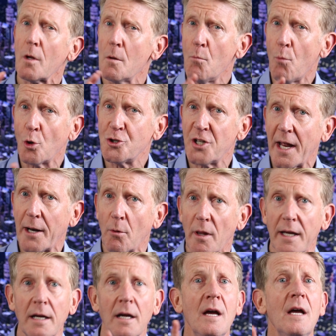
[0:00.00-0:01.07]
More
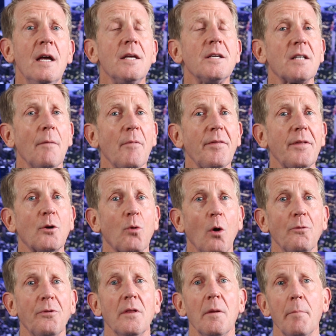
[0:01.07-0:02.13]
generally, some of the
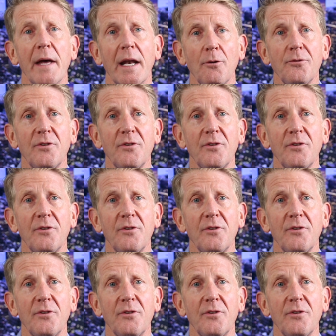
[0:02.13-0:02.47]
growth in the metal